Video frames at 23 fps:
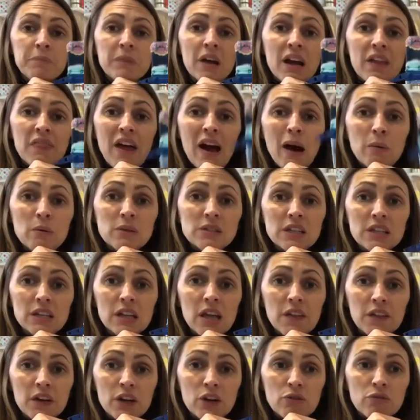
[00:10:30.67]
That was
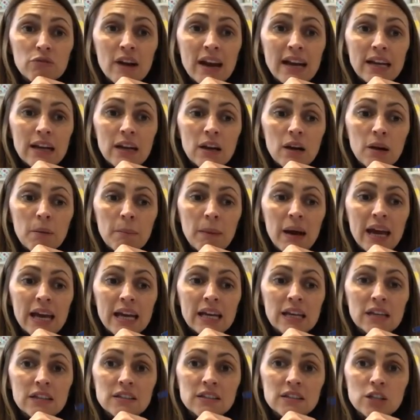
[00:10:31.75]
another great little
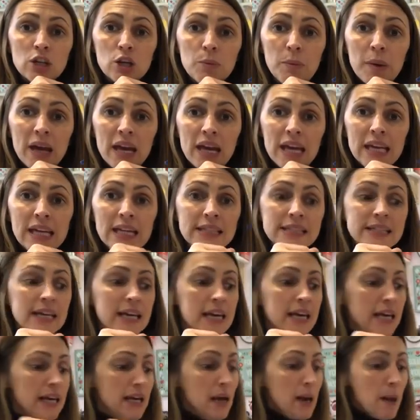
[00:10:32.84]
make, super
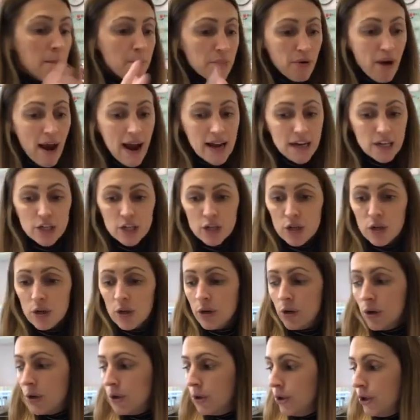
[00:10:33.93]
easy,
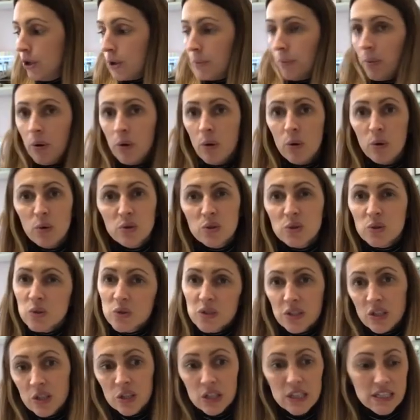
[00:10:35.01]
practical. You could put all sorts
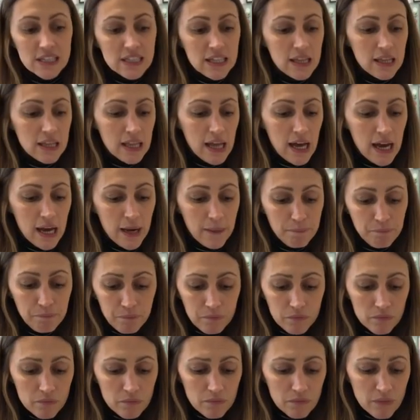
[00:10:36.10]
of goodies in there.
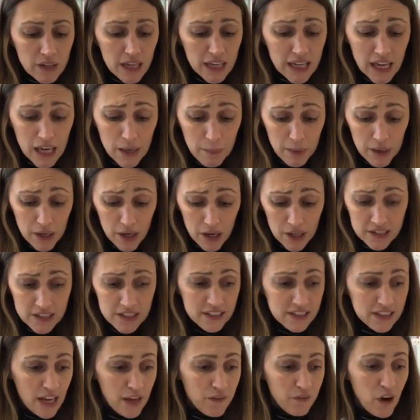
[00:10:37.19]
Keep it nice and
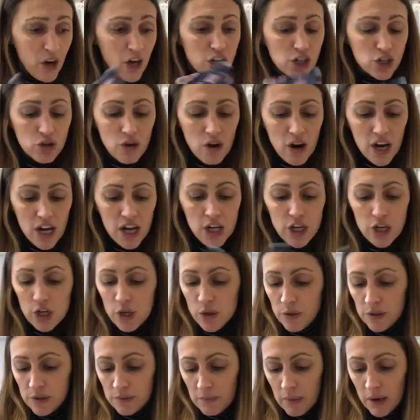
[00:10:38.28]
safe. I try and
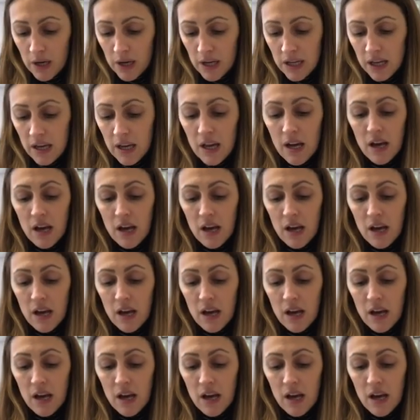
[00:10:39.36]
use my